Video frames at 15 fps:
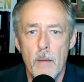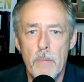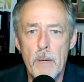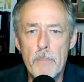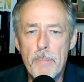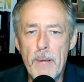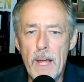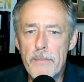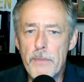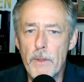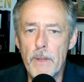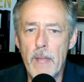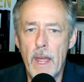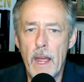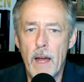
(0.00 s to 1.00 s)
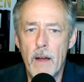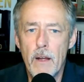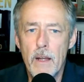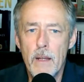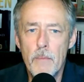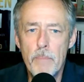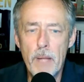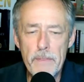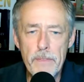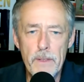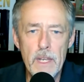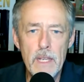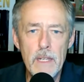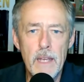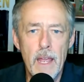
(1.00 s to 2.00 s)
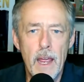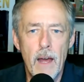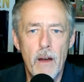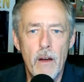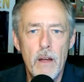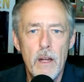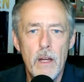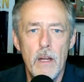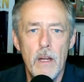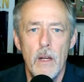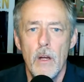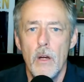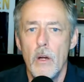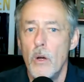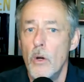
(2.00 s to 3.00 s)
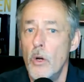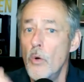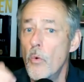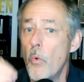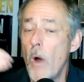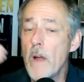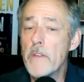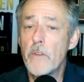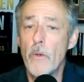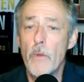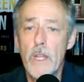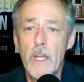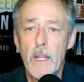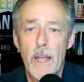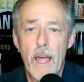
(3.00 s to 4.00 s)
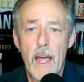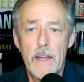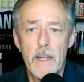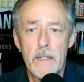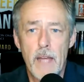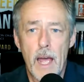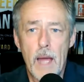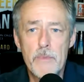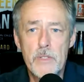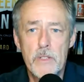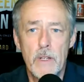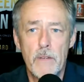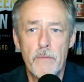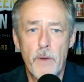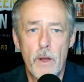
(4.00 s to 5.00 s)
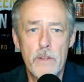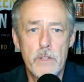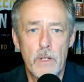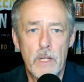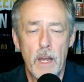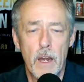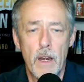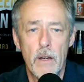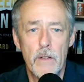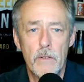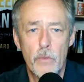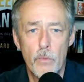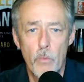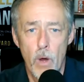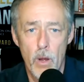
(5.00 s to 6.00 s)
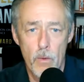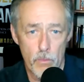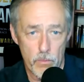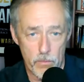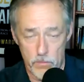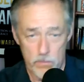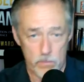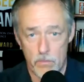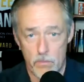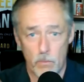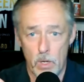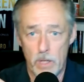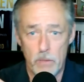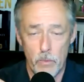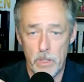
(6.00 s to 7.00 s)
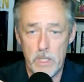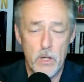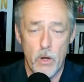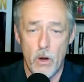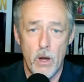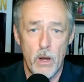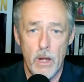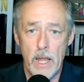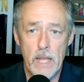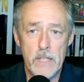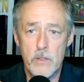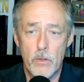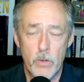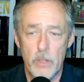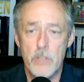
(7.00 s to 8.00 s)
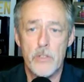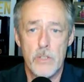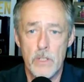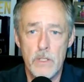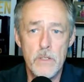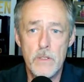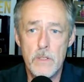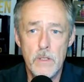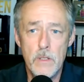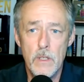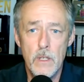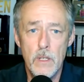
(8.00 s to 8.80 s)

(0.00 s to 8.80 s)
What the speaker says: But Bethany now, who once only allowed adoption and foster care to what we call as Christians,